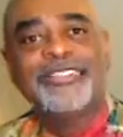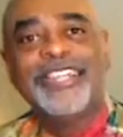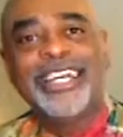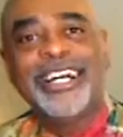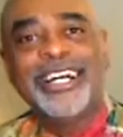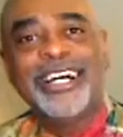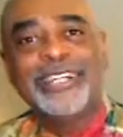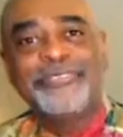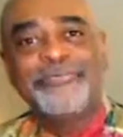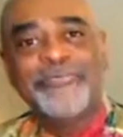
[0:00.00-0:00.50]

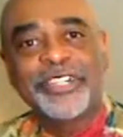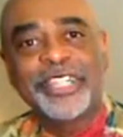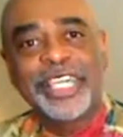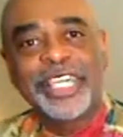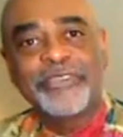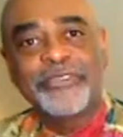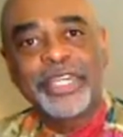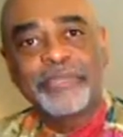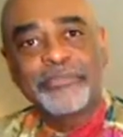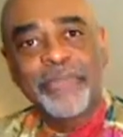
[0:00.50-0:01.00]
The
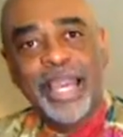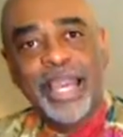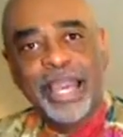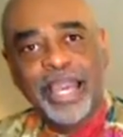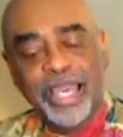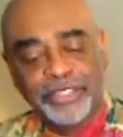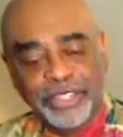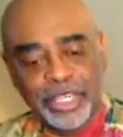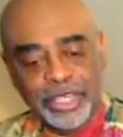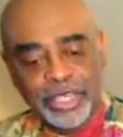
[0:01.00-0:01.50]
unforgiving
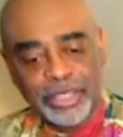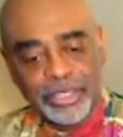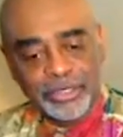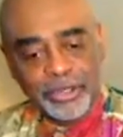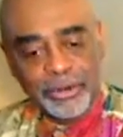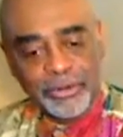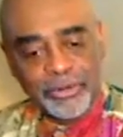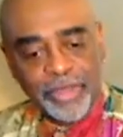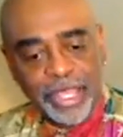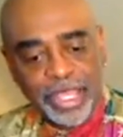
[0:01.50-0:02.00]
mind, the
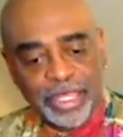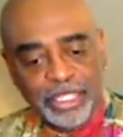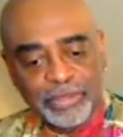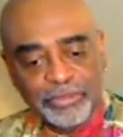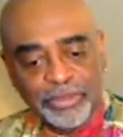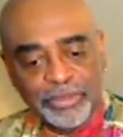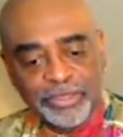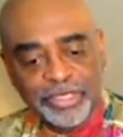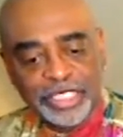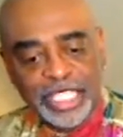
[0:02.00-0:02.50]

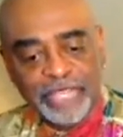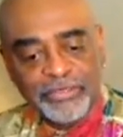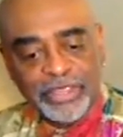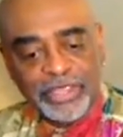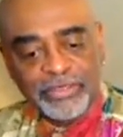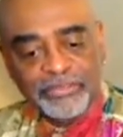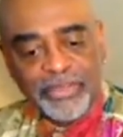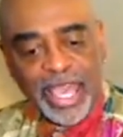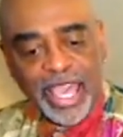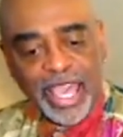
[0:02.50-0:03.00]
incorrectly
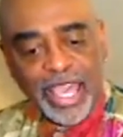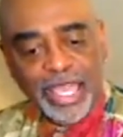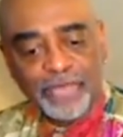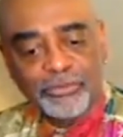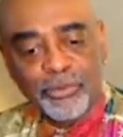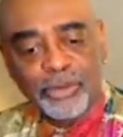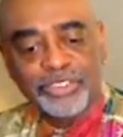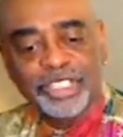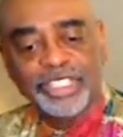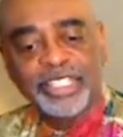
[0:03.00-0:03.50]
perceiving
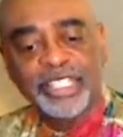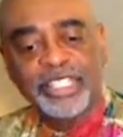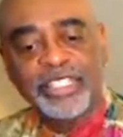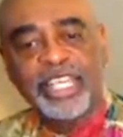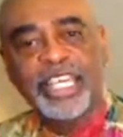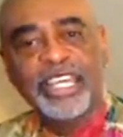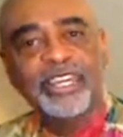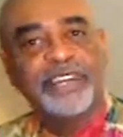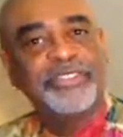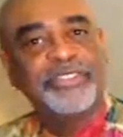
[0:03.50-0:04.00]
mind, wants to
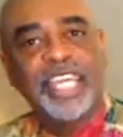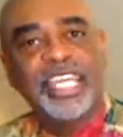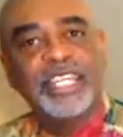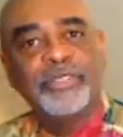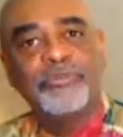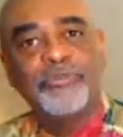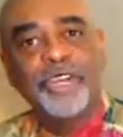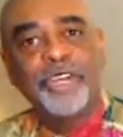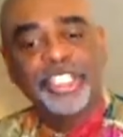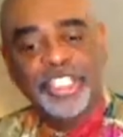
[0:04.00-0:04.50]
live, yet
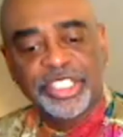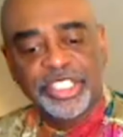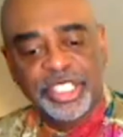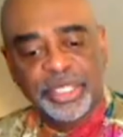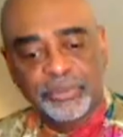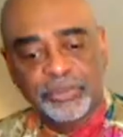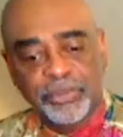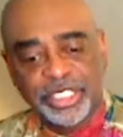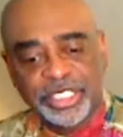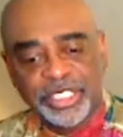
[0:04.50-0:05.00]
it
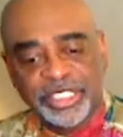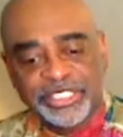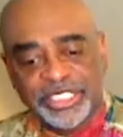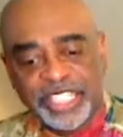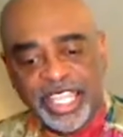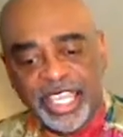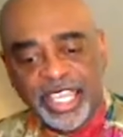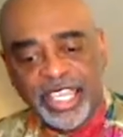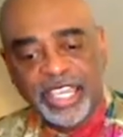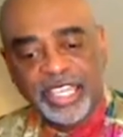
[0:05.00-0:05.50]
wishes it was
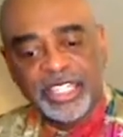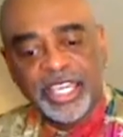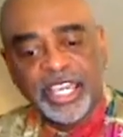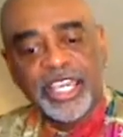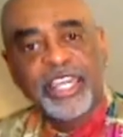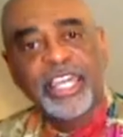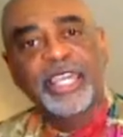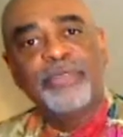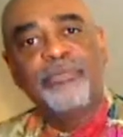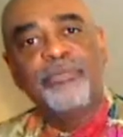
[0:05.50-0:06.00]
dead.
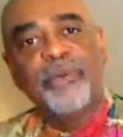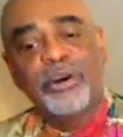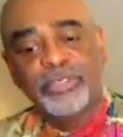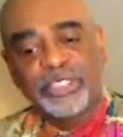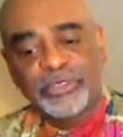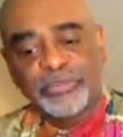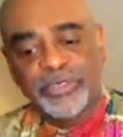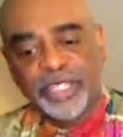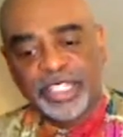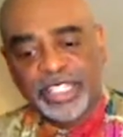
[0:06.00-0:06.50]
It
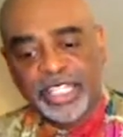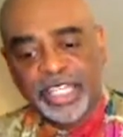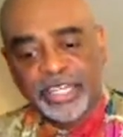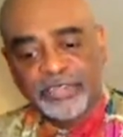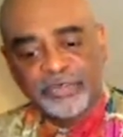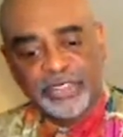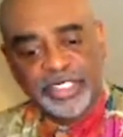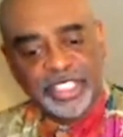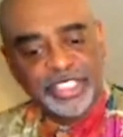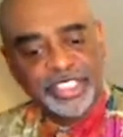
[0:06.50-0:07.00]
wants
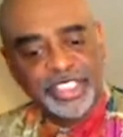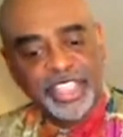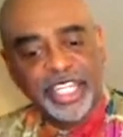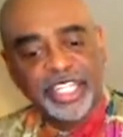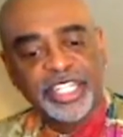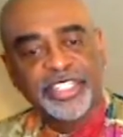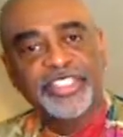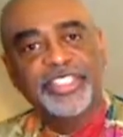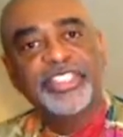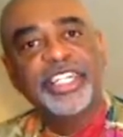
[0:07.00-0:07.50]
forgiveness,
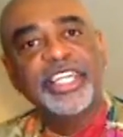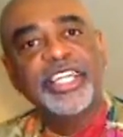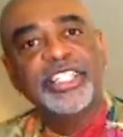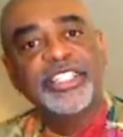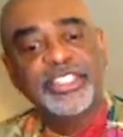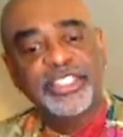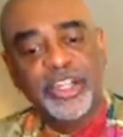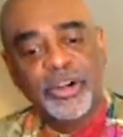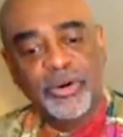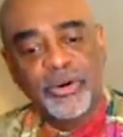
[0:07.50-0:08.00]
yet it
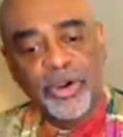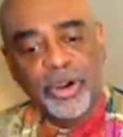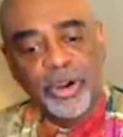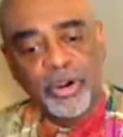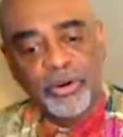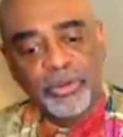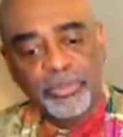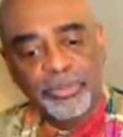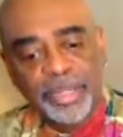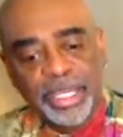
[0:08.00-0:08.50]
sees no
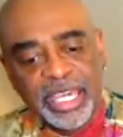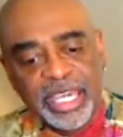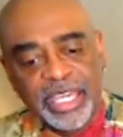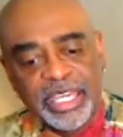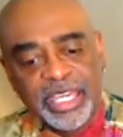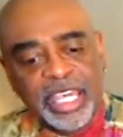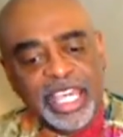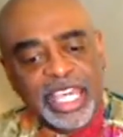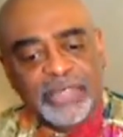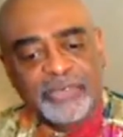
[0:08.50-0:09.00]
hope.
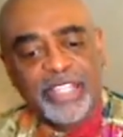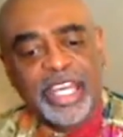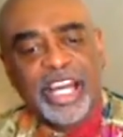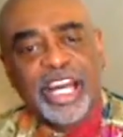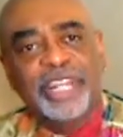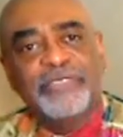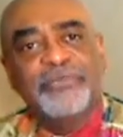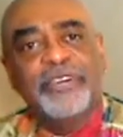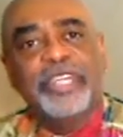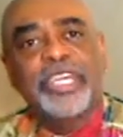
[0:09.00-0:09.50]
It,
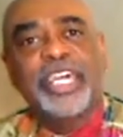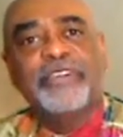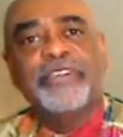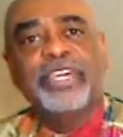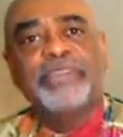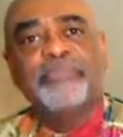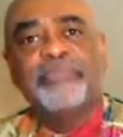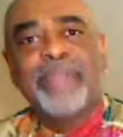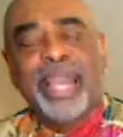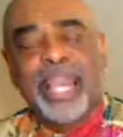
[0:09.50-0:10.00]
the
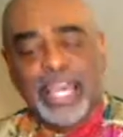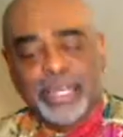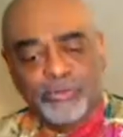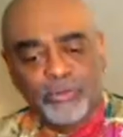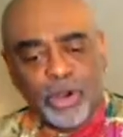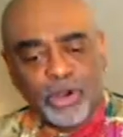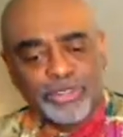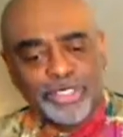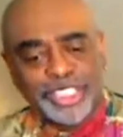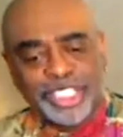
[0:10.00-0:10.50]
unforgiving
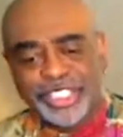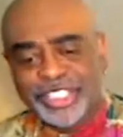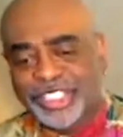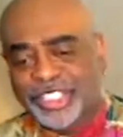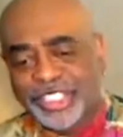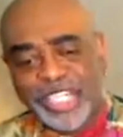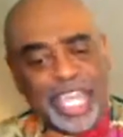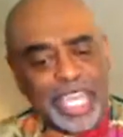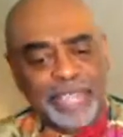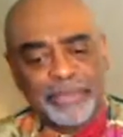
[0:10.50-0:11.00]
mind wants
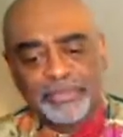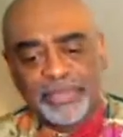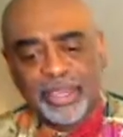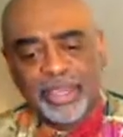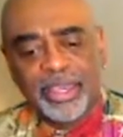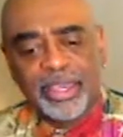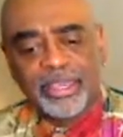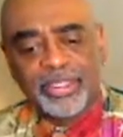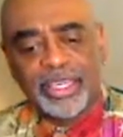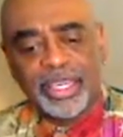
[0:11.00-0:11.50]
escape,
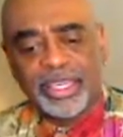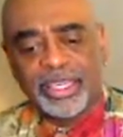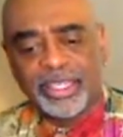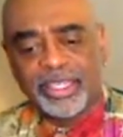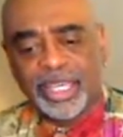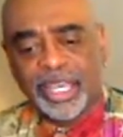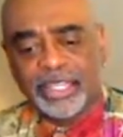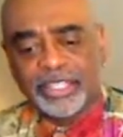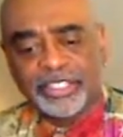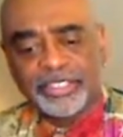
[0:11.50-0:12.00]
yet
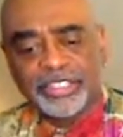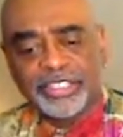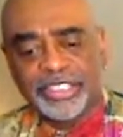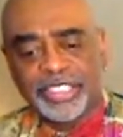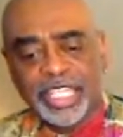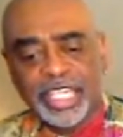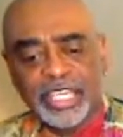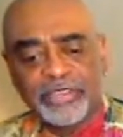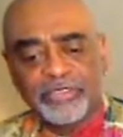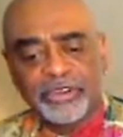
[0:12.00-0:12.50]
cannot
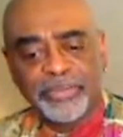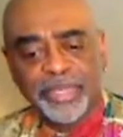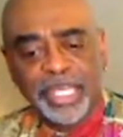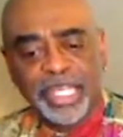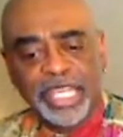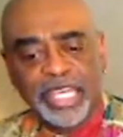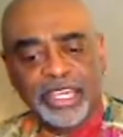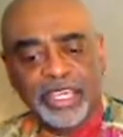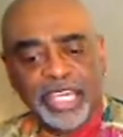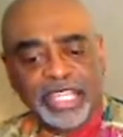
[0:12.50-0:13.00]
conceive of
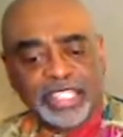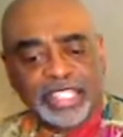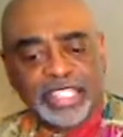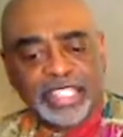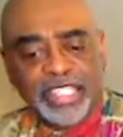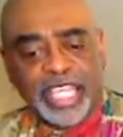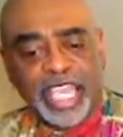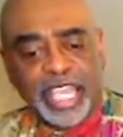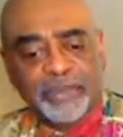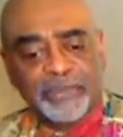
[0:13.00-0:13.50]
any
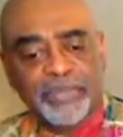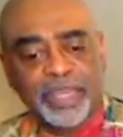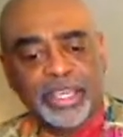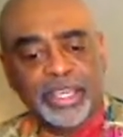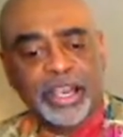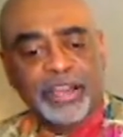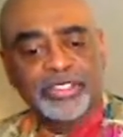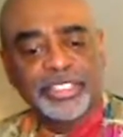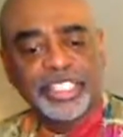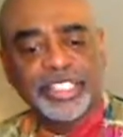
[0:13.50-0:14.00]
escape
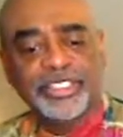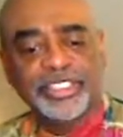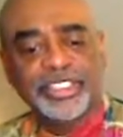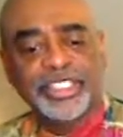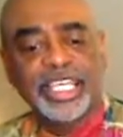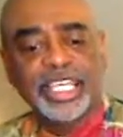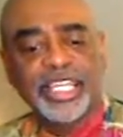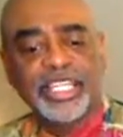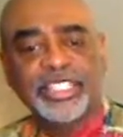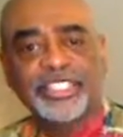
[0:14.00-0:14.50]
because it
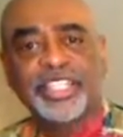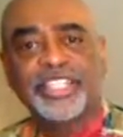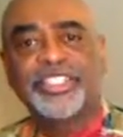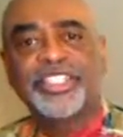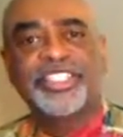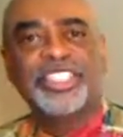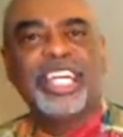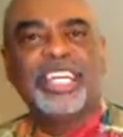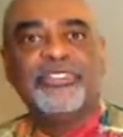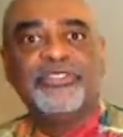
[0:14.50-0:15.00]
sees the
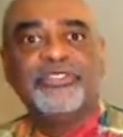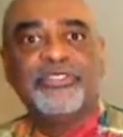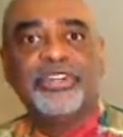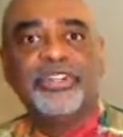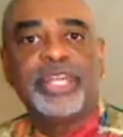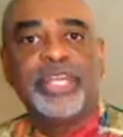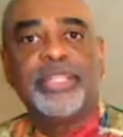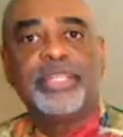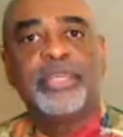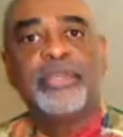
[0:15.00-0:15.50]

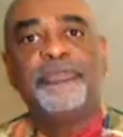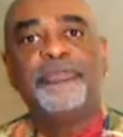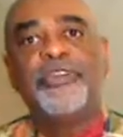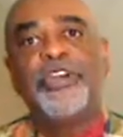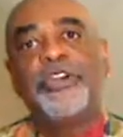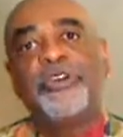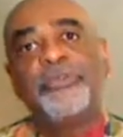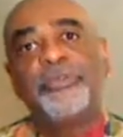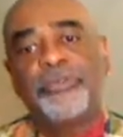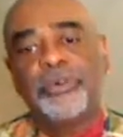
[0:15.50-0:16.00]
sinful and the
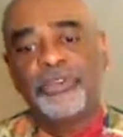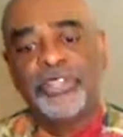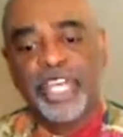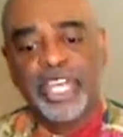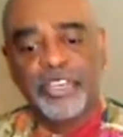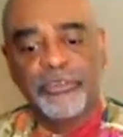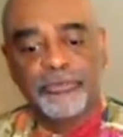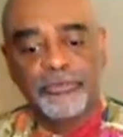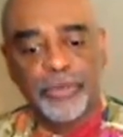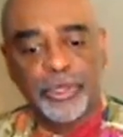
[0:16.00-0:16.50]
fearful
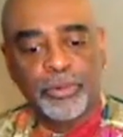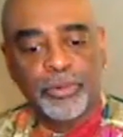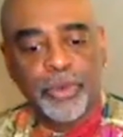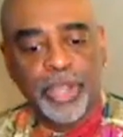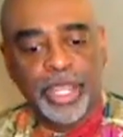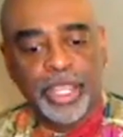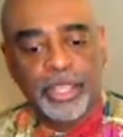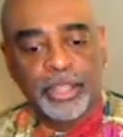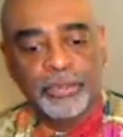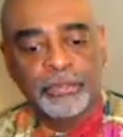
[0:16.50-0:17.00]

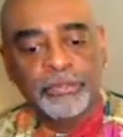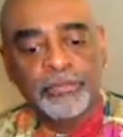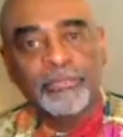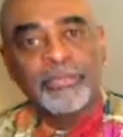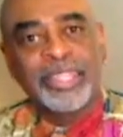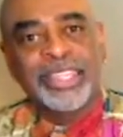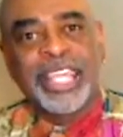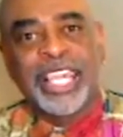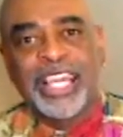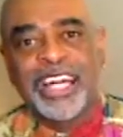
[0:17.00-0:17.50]
everywhere.
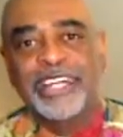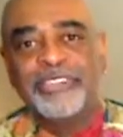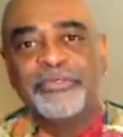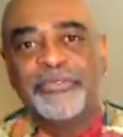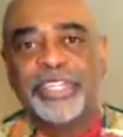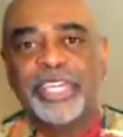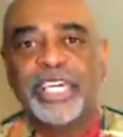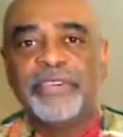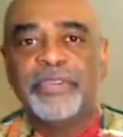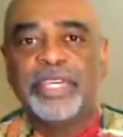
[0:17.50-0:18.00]
The
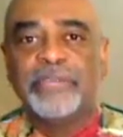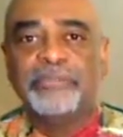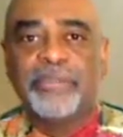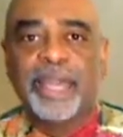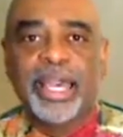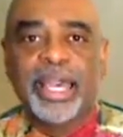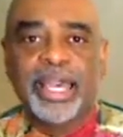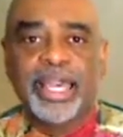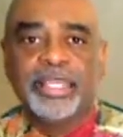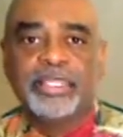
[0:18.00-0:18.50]
unforgiving
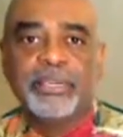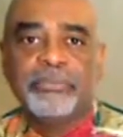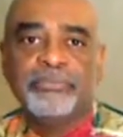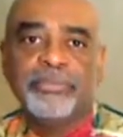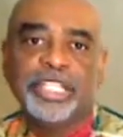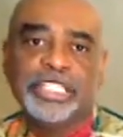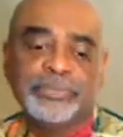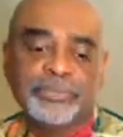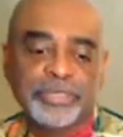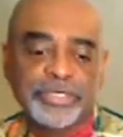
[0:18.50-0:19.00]
mind, the
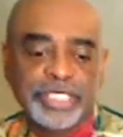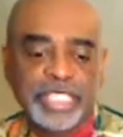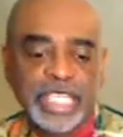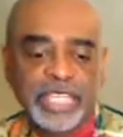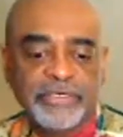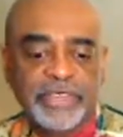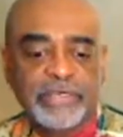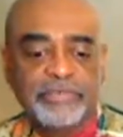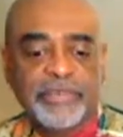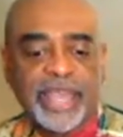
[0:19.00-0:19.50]

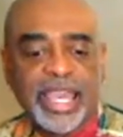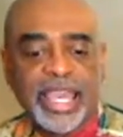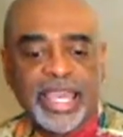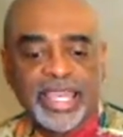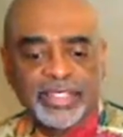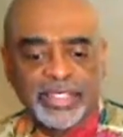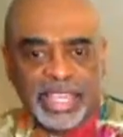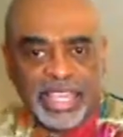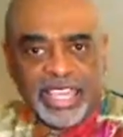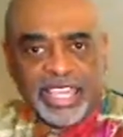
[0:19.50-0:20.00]
misperceiving
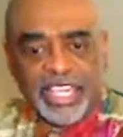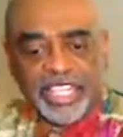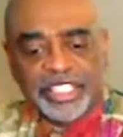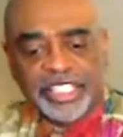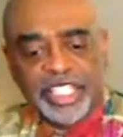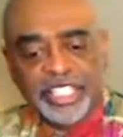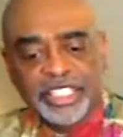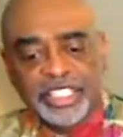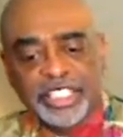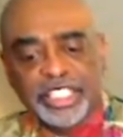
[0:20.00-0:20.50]
mind, is in